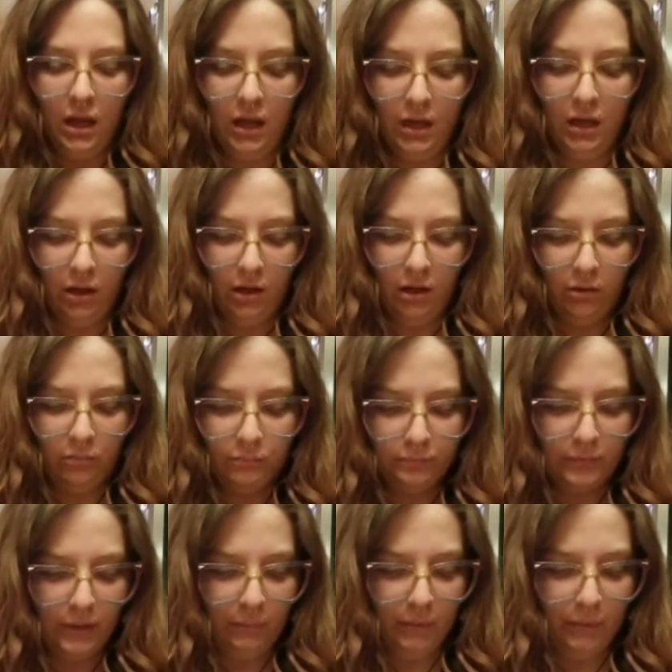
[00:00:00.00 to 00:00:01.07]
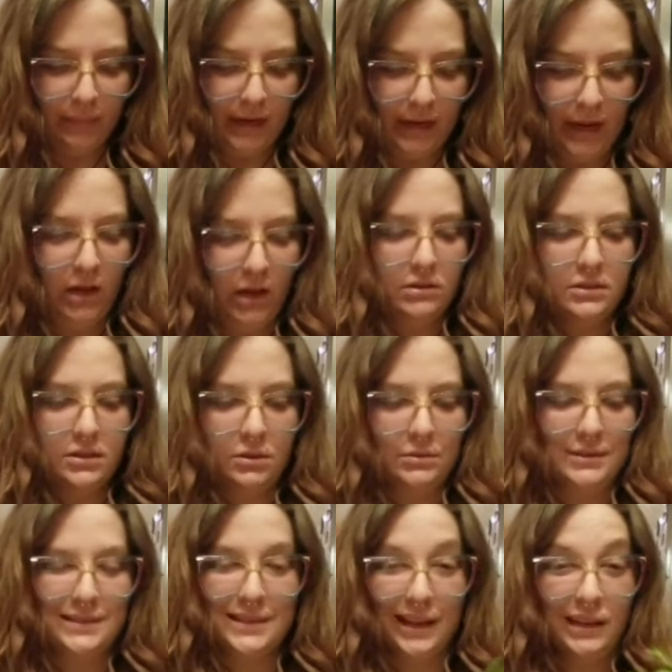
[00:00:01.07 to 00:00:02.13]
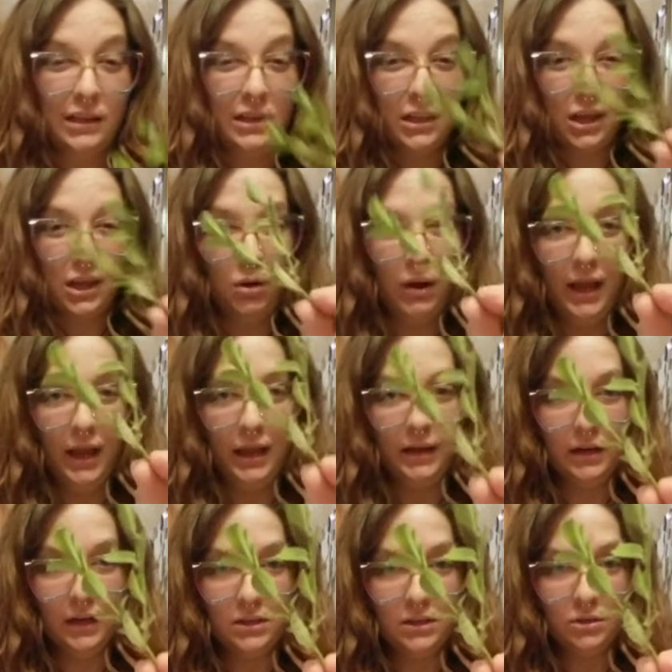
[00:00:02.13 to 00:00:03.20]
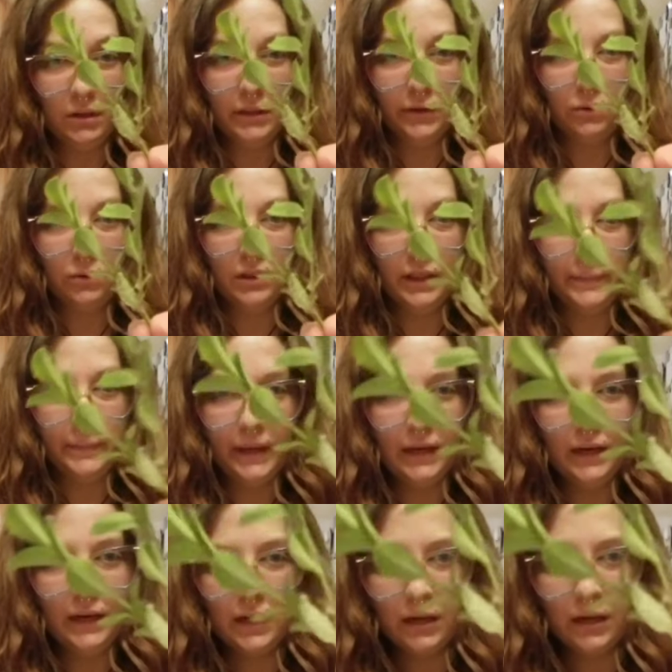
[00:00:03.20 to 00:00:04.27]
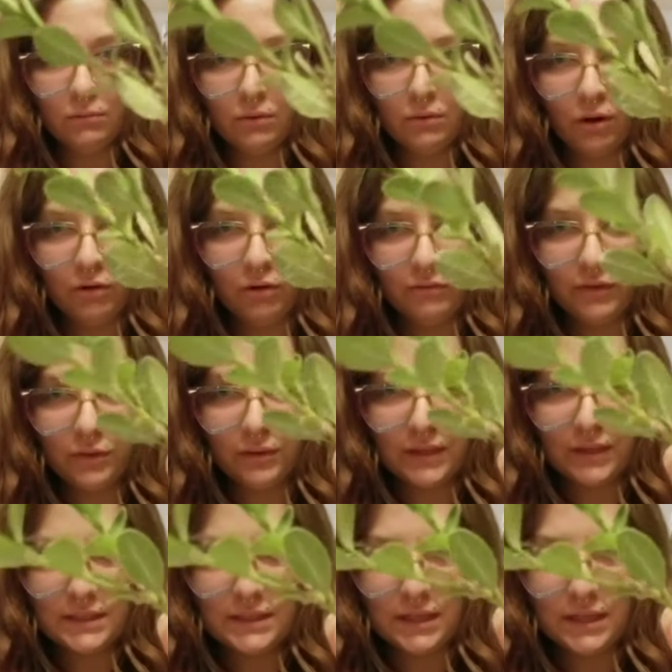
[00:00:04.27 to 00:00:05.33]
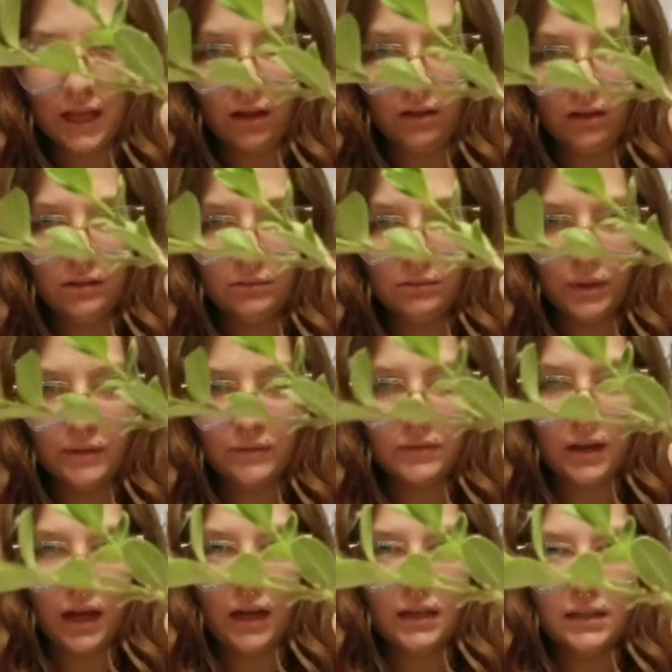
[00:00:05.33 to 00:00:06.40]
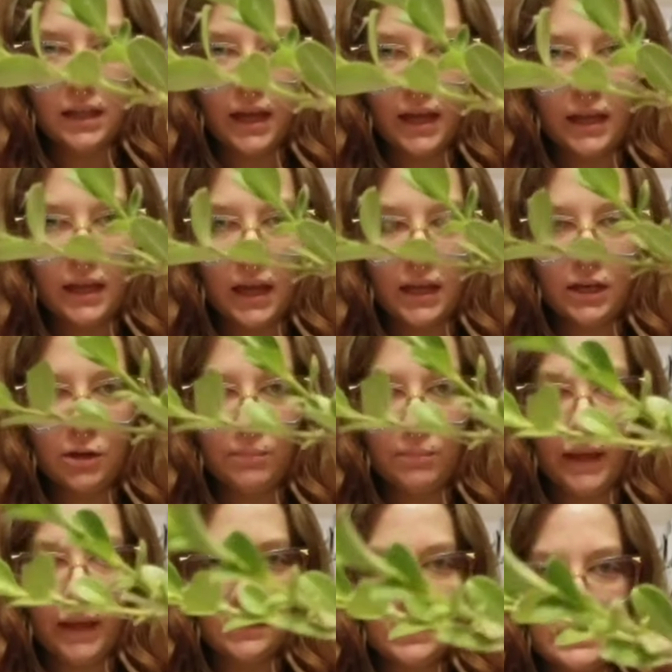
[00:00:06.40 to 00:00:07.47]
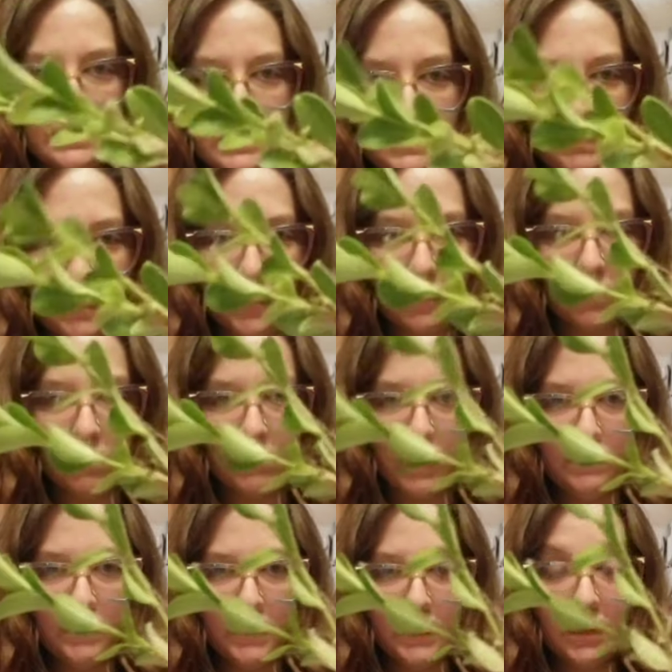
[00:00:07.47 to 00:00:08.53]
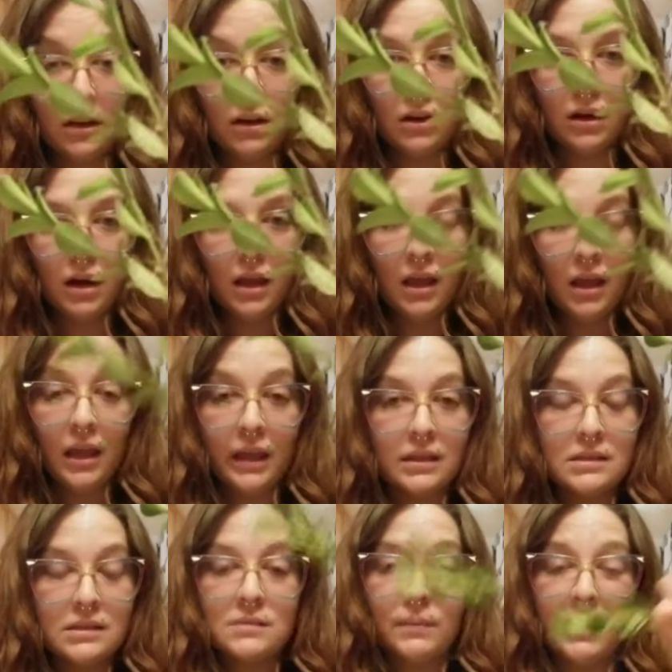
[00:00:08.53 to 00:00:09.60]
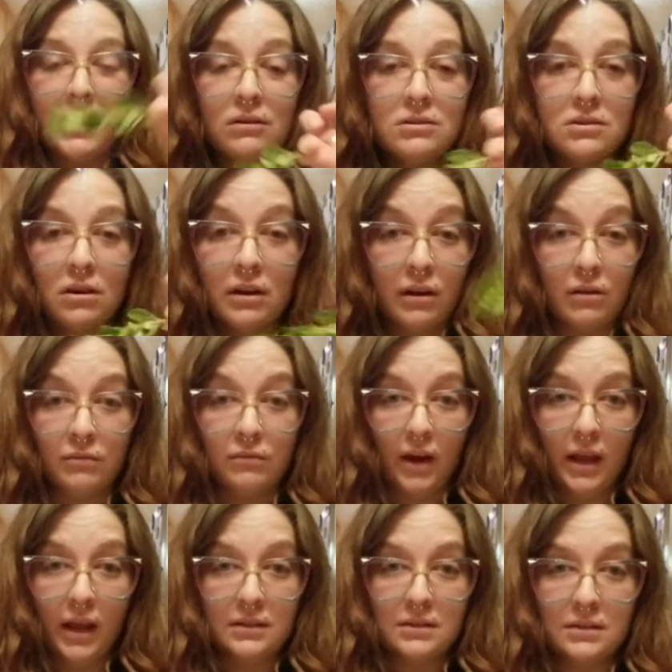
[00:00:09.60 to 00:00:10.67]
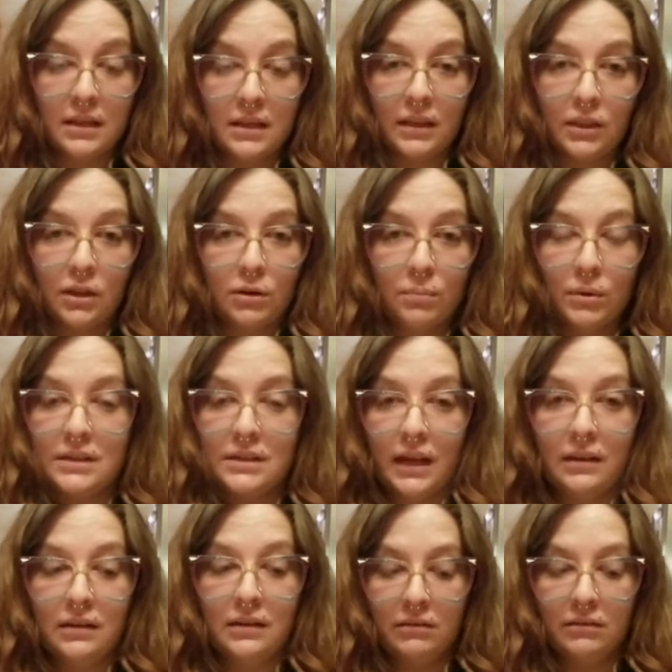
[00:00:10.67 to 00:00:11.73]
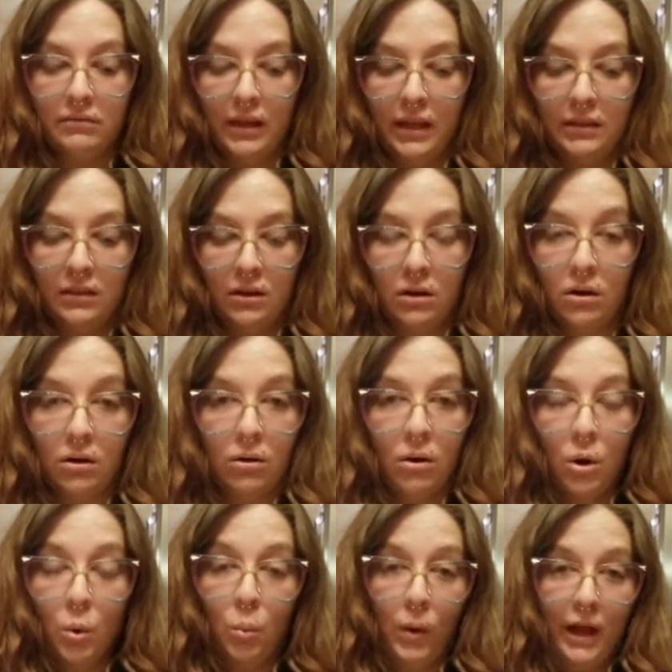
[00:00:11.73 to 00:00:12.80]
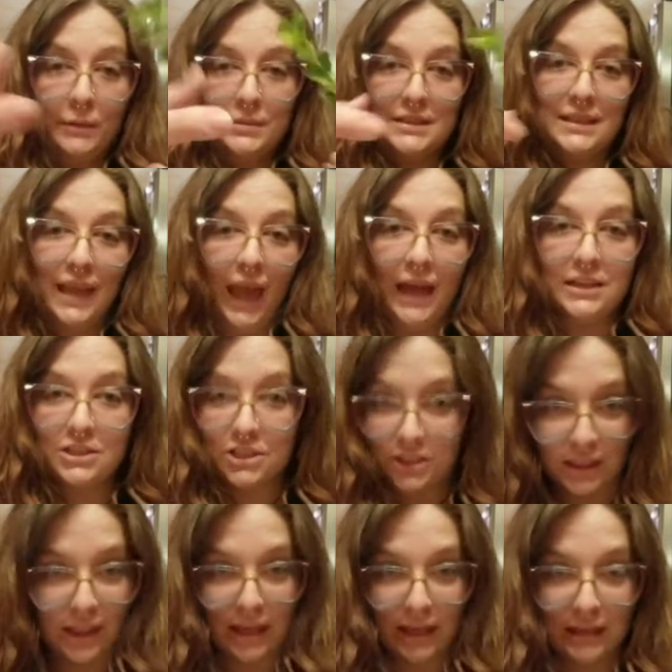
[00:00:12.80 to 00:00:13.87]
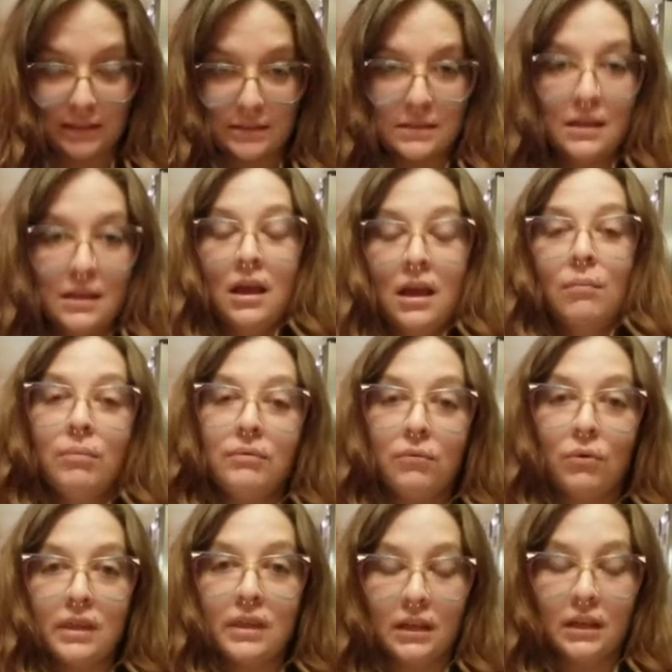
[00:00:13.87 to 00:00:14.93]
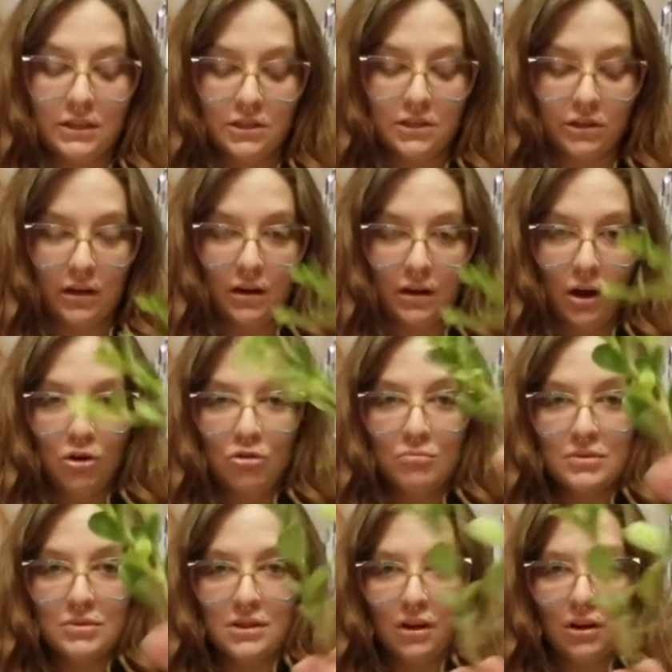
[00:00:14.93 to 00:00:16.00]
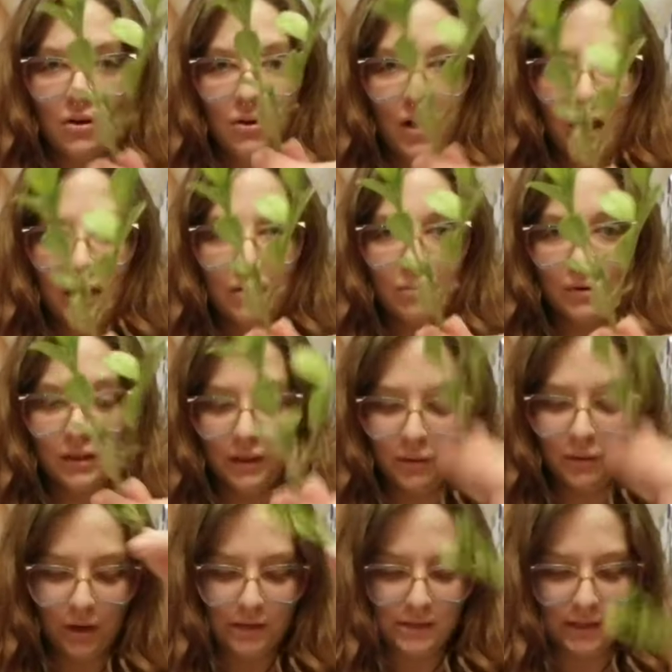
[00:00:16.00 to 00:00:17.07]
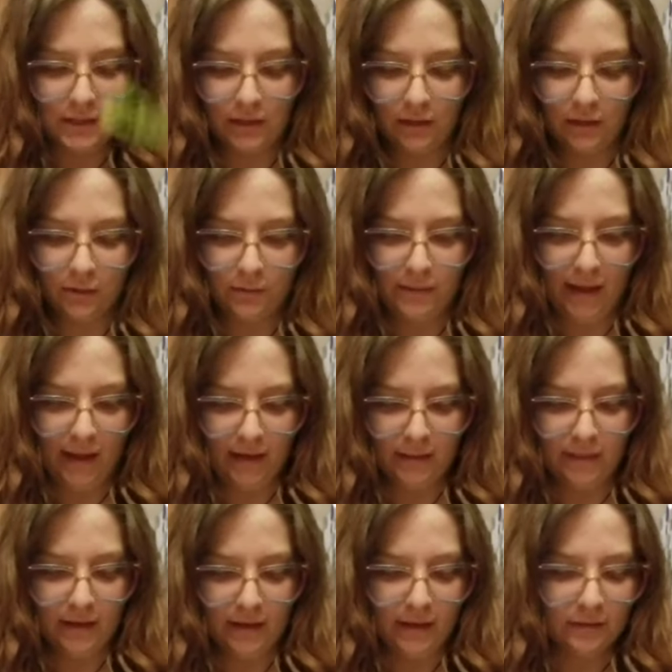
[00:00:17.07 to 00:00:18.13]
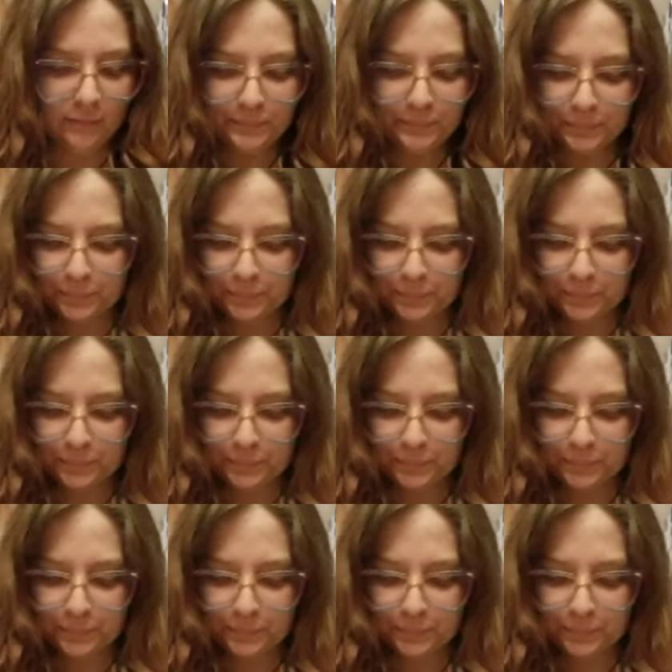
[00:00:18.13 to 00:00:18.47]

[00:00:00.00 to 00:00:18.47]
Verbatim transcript: but then I also decided to go ahead and do a little clipping, and I don't know if you can tell, we've got like an abandoned spider web in here, and spiders are your friends. Like, they're protective, and their webs catch things before they could enter your home, so I really want to include that in there.